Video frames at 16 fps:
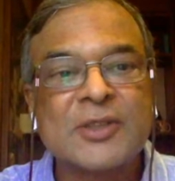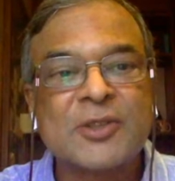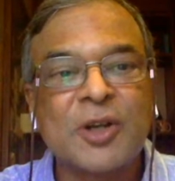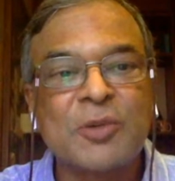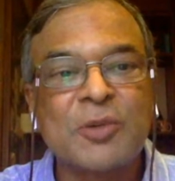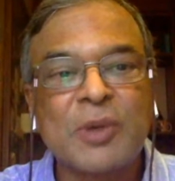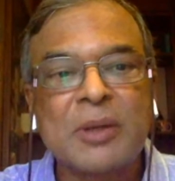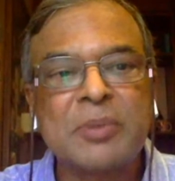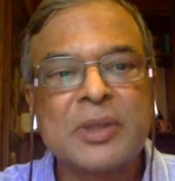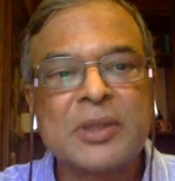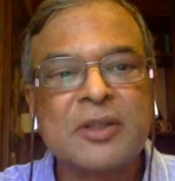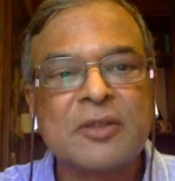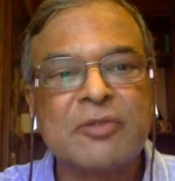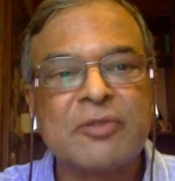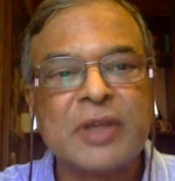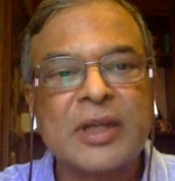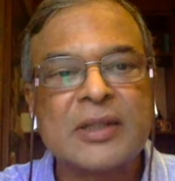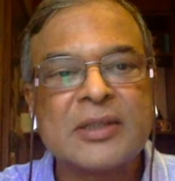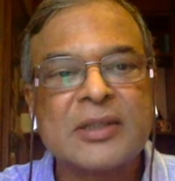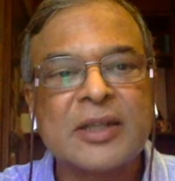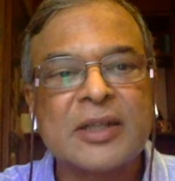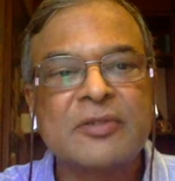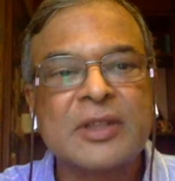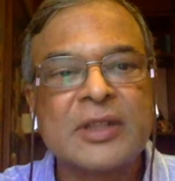not one person
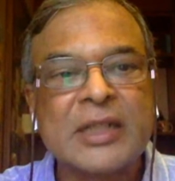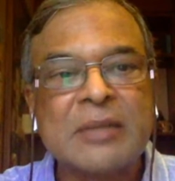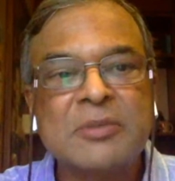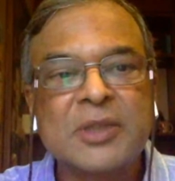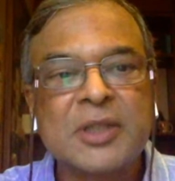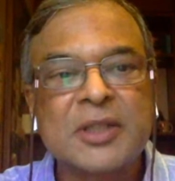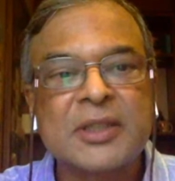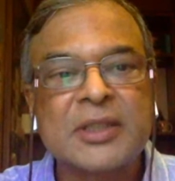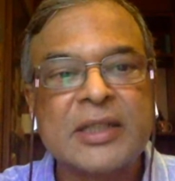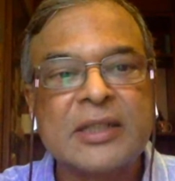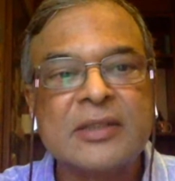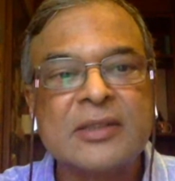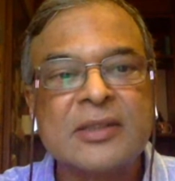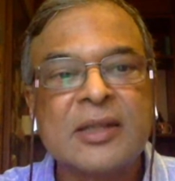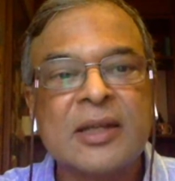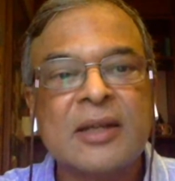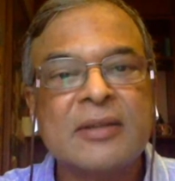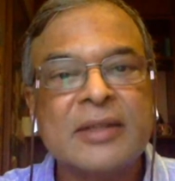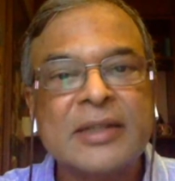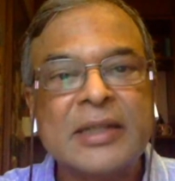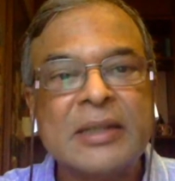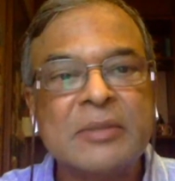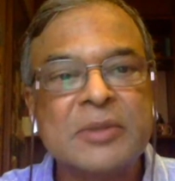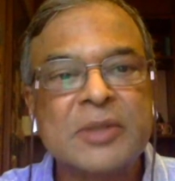fails. If the team succeeds, the
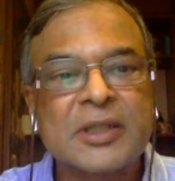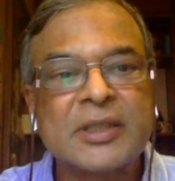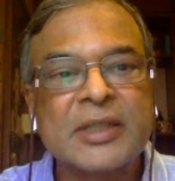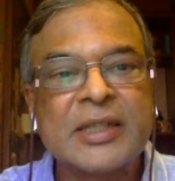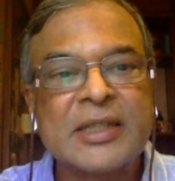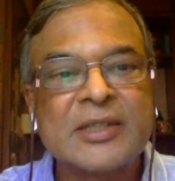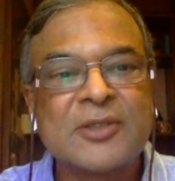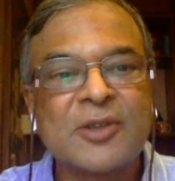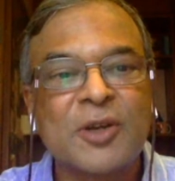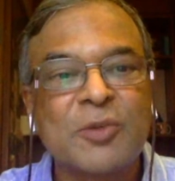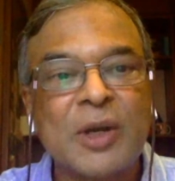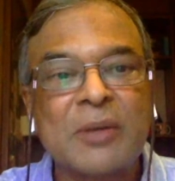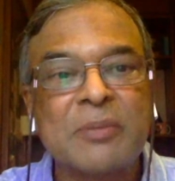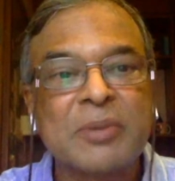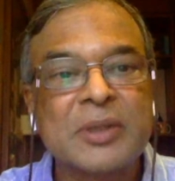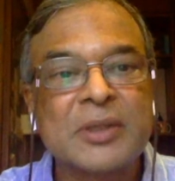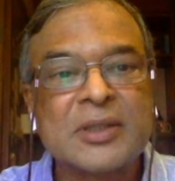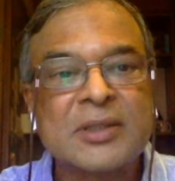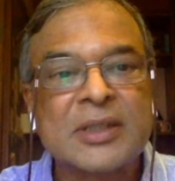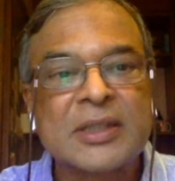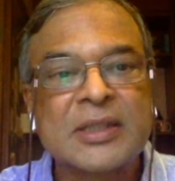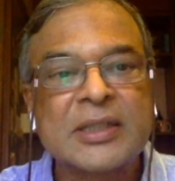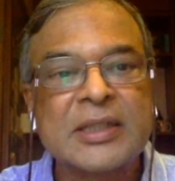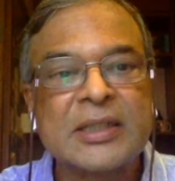team succeeds, not one person
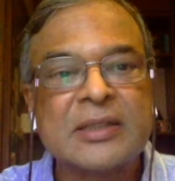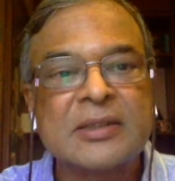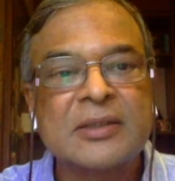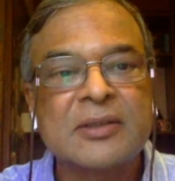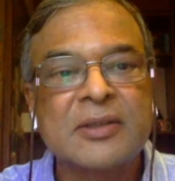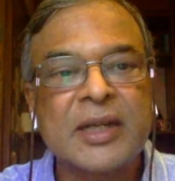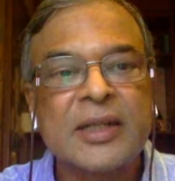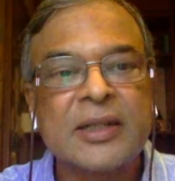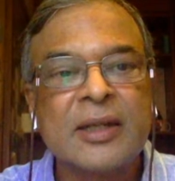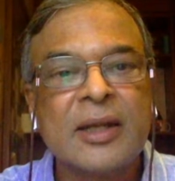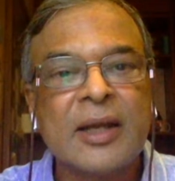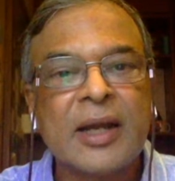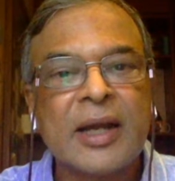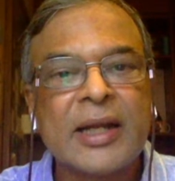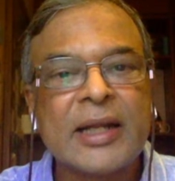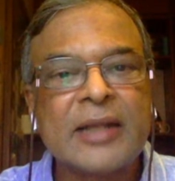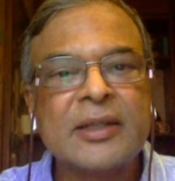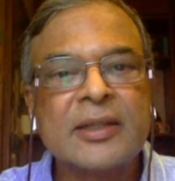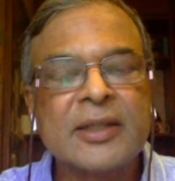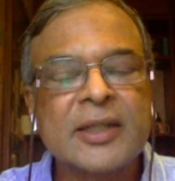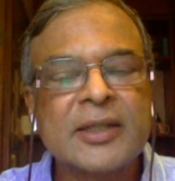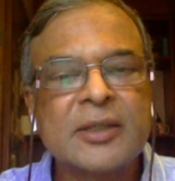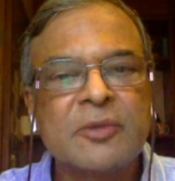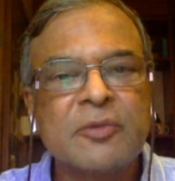succeeds, right? And I think
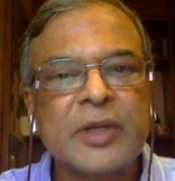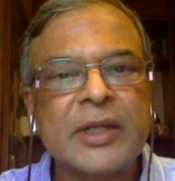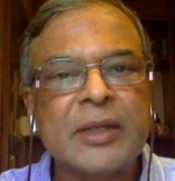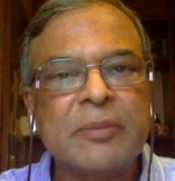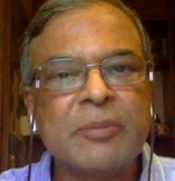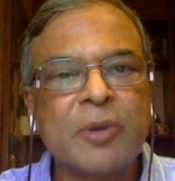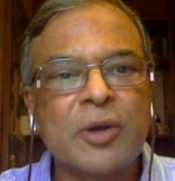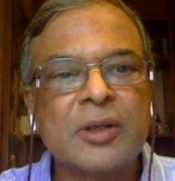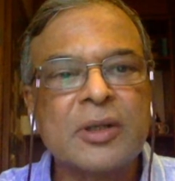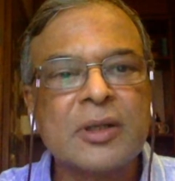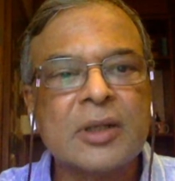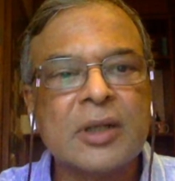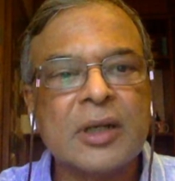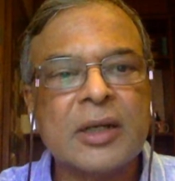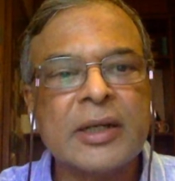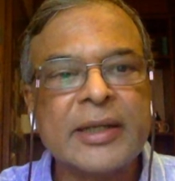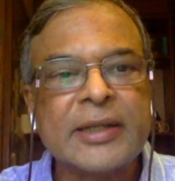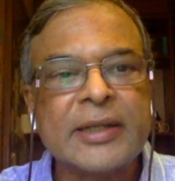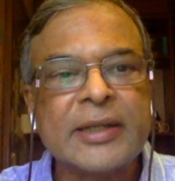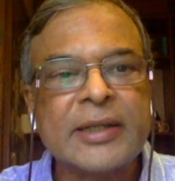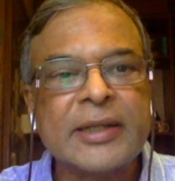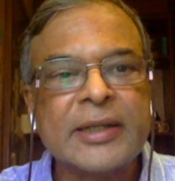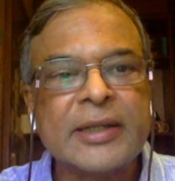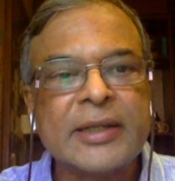there are some very important
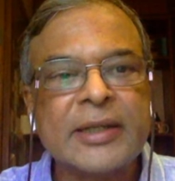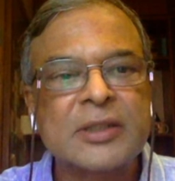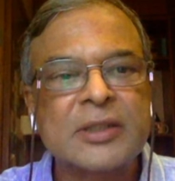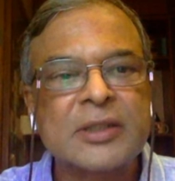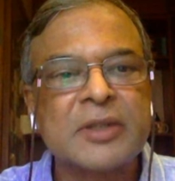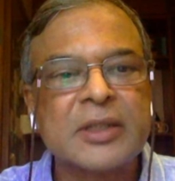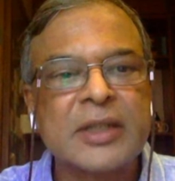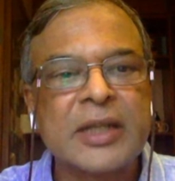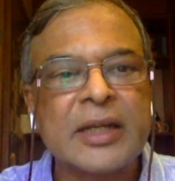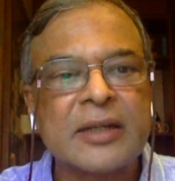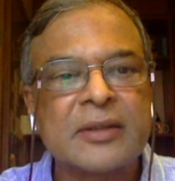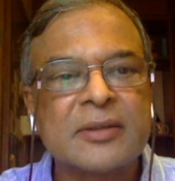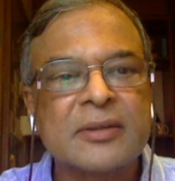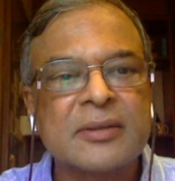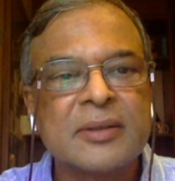learnings to be discovered there,